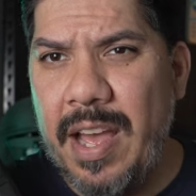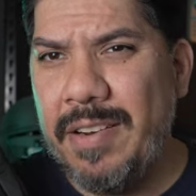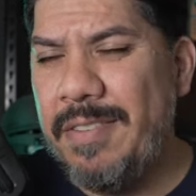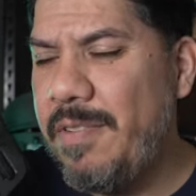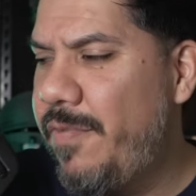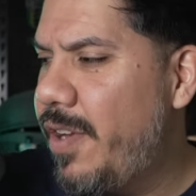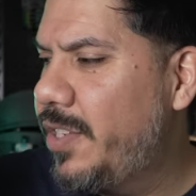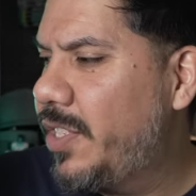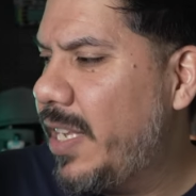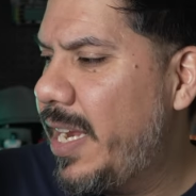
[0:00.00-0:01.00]
I'd give a very
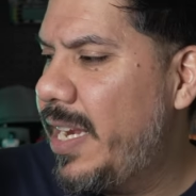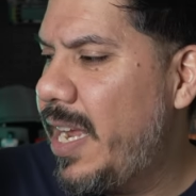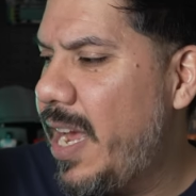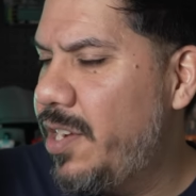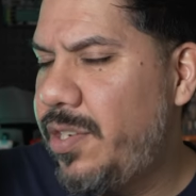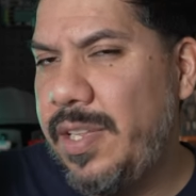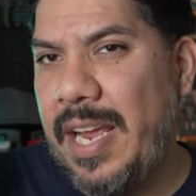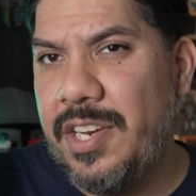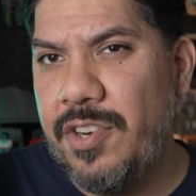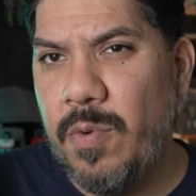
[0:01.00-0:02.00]
slight edge to the A
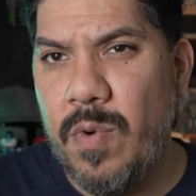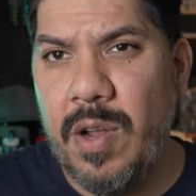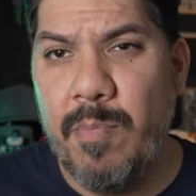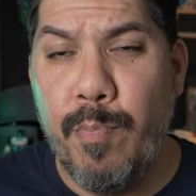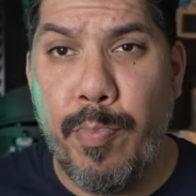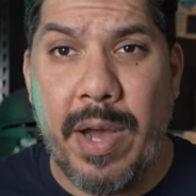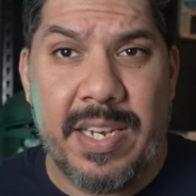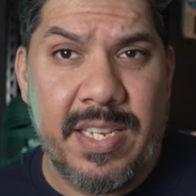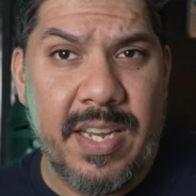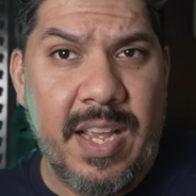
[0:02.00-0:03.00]
G zero one,
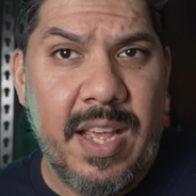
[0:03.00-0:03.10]
but